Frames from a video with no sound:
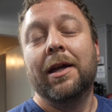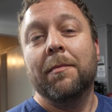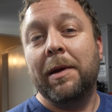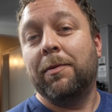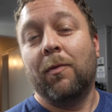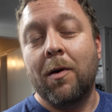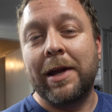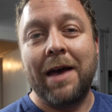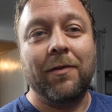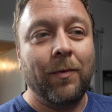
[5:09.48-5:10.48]
people won't
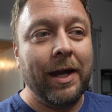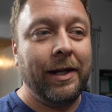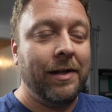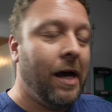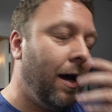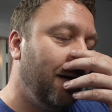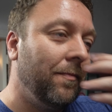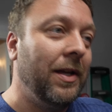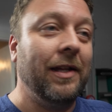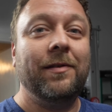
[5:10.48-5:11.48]
have a wait.
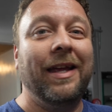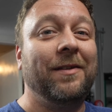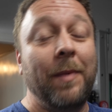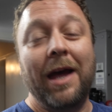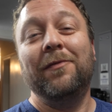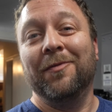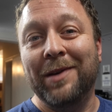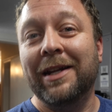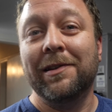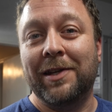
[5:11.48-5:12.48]
It's bad for
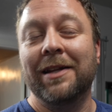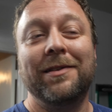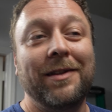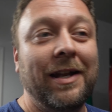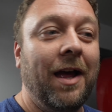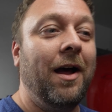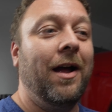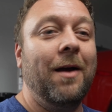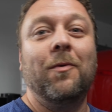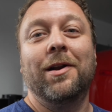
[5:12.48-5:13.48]
me in the sense that
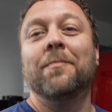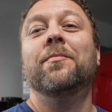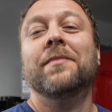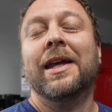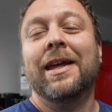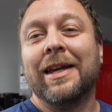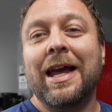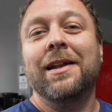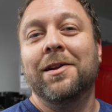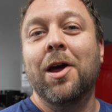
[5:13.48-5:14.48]
I want to
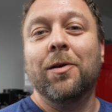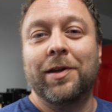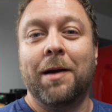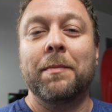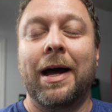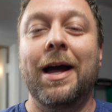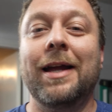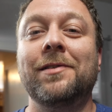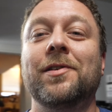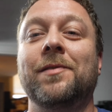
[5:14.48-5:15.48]
kind of know that I'm
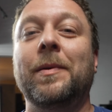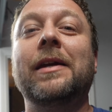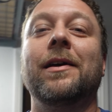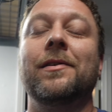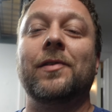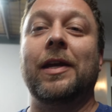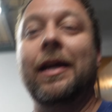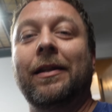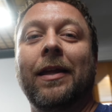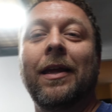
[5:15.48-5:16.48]
behind, just because
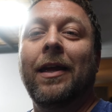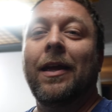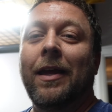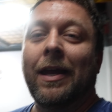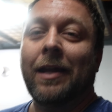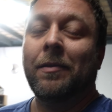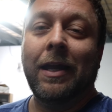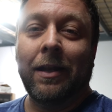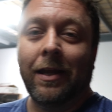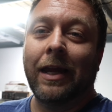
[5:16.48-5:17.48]

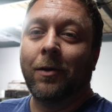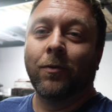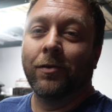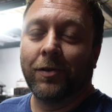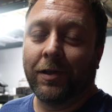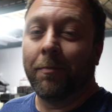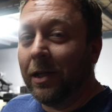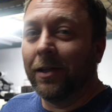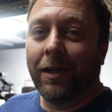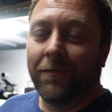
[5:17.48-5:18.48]
it equals
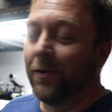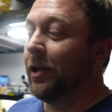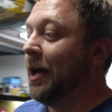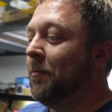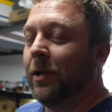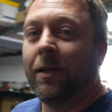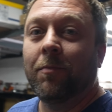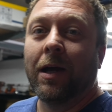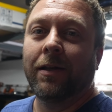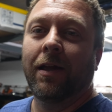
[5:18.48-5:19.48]
stability for the company.
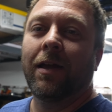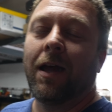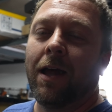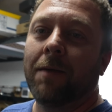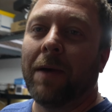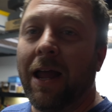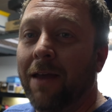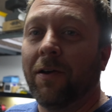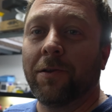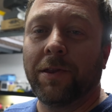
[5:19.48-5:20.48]
But I
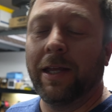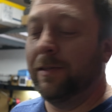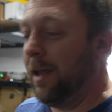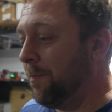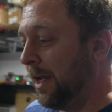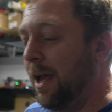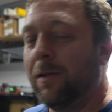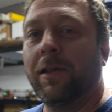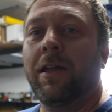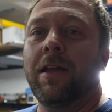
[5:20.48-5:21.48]
have other things coming
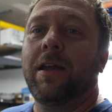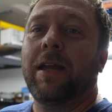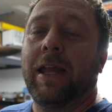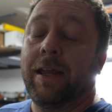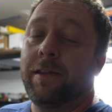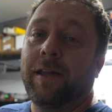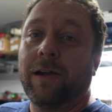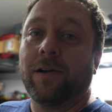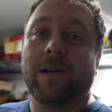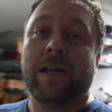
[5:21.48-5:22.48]
out, and
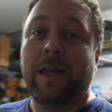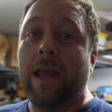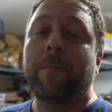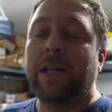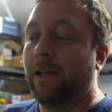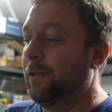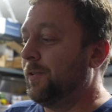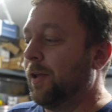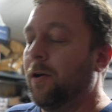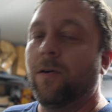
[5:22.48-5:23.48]
they're imminent,
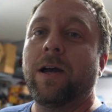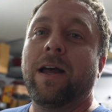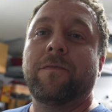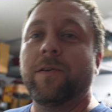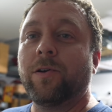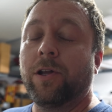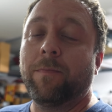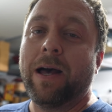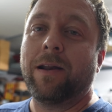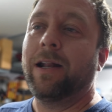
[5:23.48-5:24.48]
so I feel good
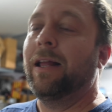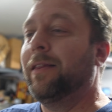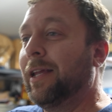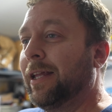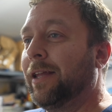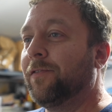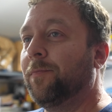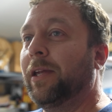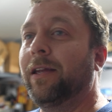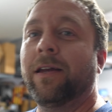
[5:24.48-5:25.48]
about it. I think it gives
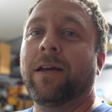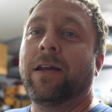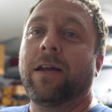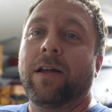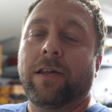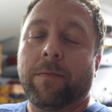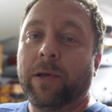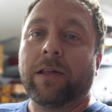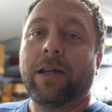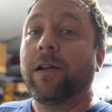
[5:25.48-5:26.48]
me the
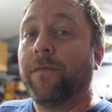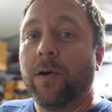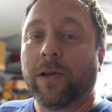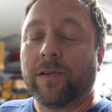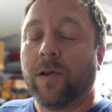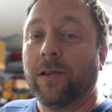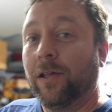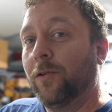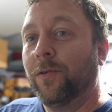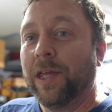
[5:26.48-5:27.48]
ability to focus on
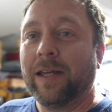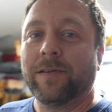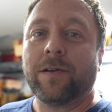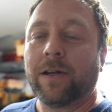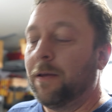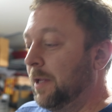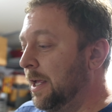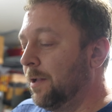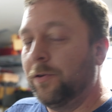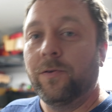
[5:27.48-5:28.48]
the new things that are coming
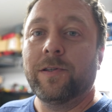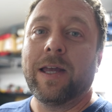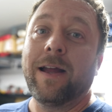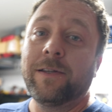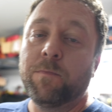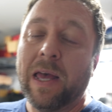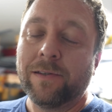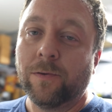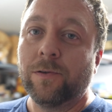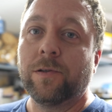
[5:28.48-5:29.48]
out, new designs,
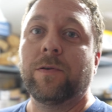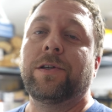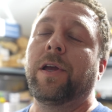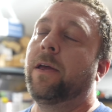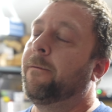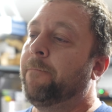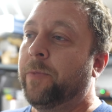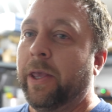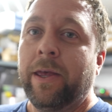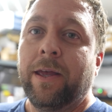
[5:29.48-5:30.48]
bezels, which
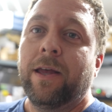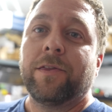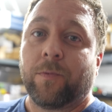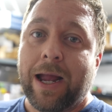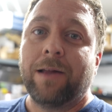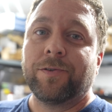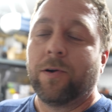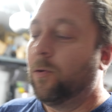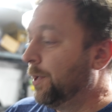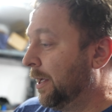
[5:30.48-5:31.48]
the rounds are
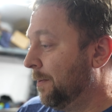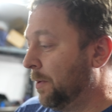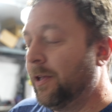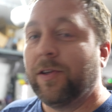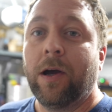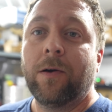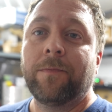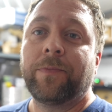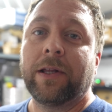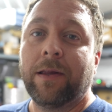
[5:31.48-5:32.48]
holding up. So
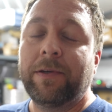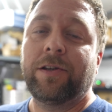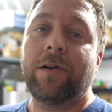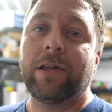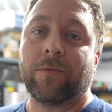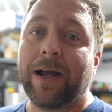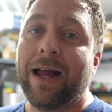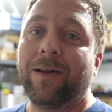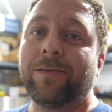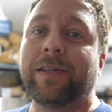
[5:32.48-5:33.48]
let me show you the
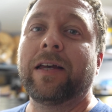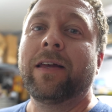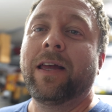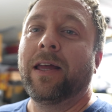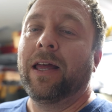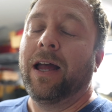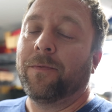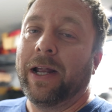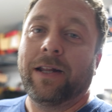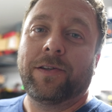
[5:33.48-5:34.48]
rounds. I
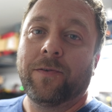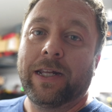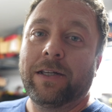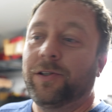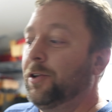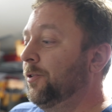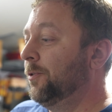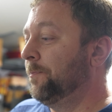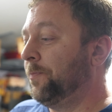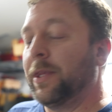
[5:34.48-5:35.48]
ran into an
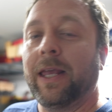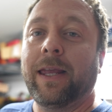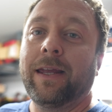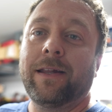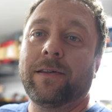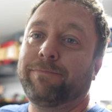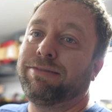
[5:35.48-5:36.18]
issue, and